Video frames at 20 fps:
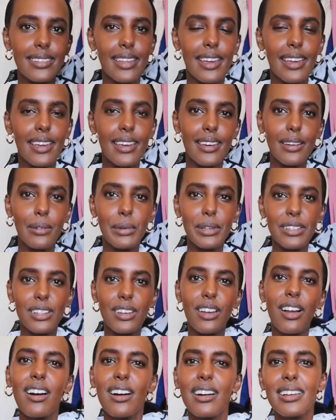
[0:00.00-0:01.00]
is like a, what is
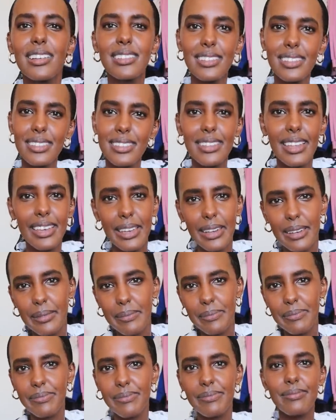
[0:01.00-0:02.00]
it called? Like
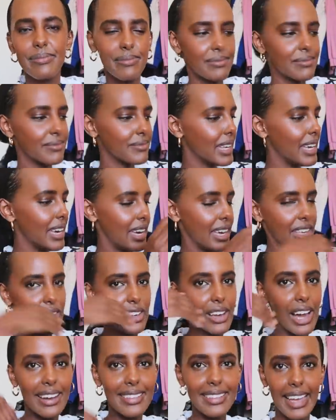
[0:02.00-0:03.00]
a
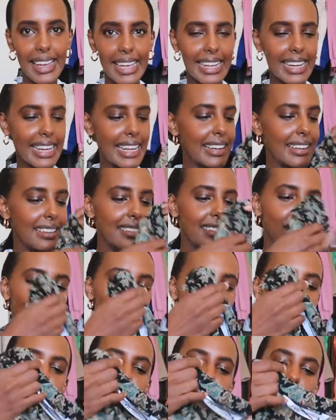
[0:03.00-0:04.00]
you gotta tuck it in
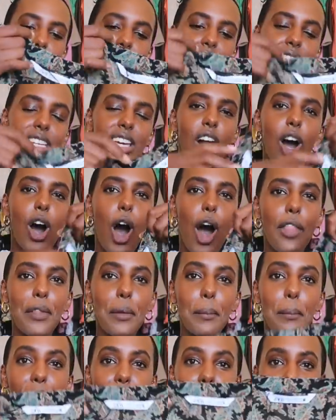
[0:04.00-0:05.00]
situation on
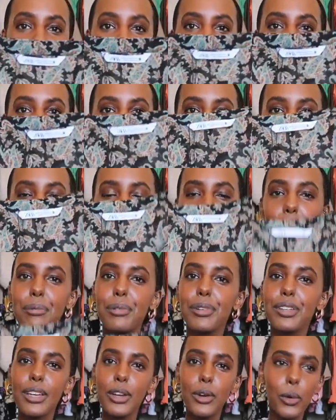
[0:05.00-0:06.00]
the bottom,
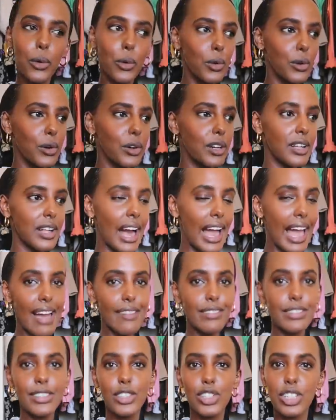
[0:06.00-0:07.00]
but really cool. I
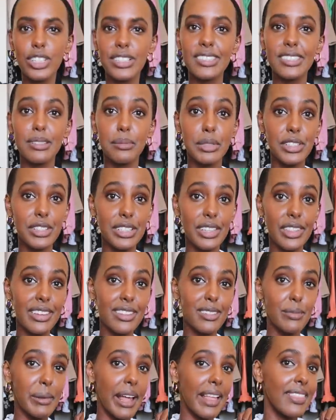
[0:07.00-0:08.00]
have this shirt similar to
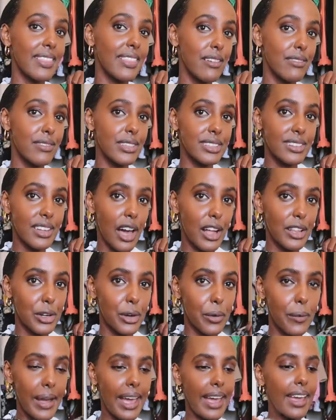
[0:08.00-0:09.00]
this, but I love this
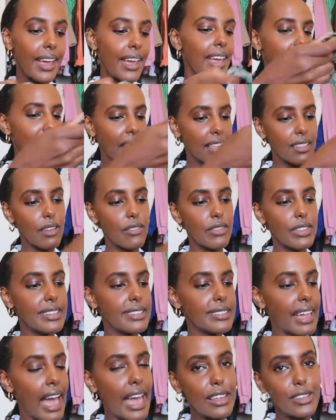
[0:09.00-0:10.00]
colorway and I love the
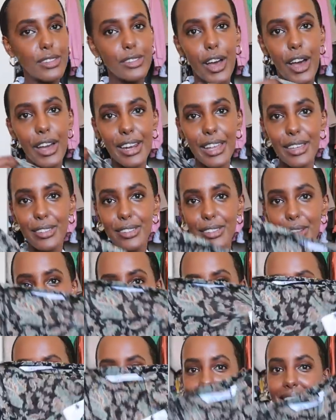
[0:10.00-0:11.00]
designs on it.
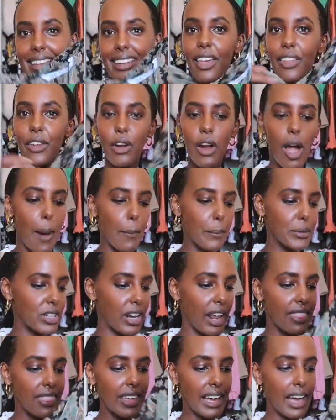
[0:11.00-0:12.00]
So this is another
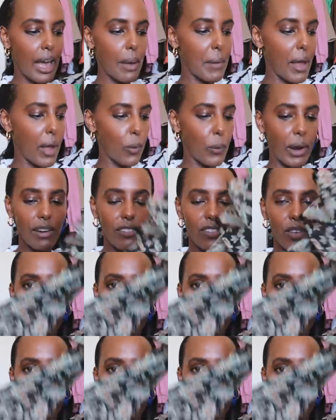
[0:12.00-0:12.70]
option I think I might wear